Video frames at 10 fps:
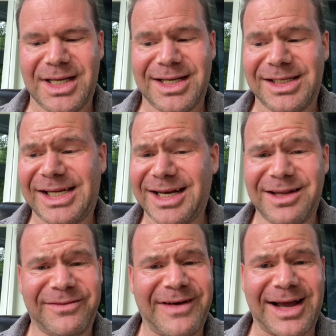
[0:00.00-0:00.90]
Sticking to
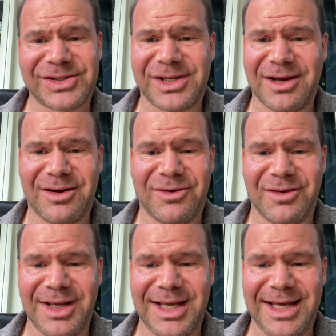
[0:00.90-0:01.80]
the facts, though,
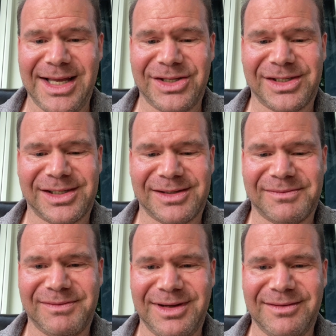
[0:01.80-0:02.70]
it, it's
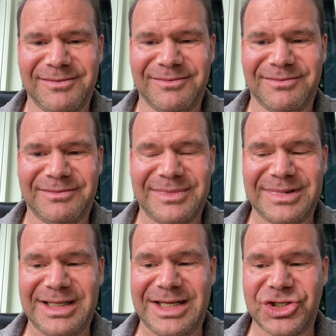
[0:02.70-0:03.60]

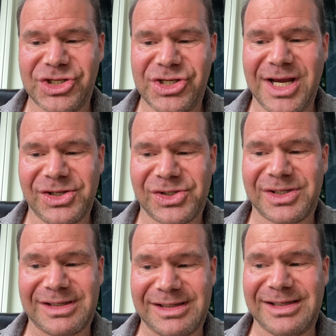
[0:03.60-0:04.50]
it's
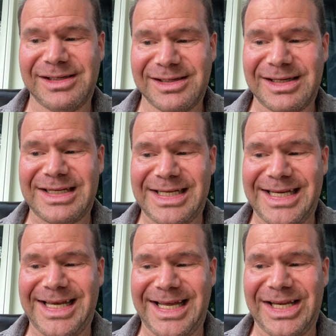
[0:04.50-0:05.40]
just
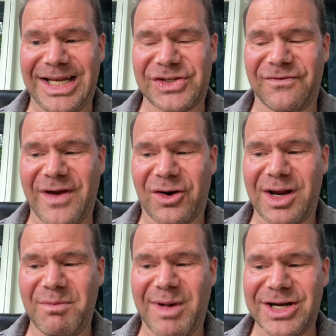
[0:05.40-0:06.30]
it, it's
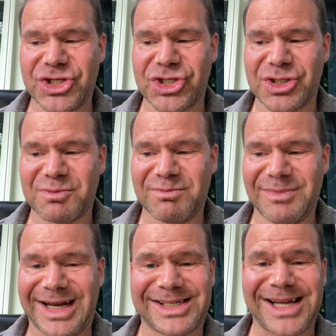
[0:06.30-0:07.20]
very much
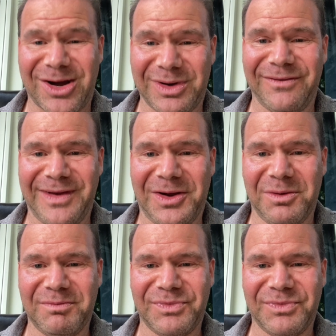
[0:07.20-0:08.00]
a solid film.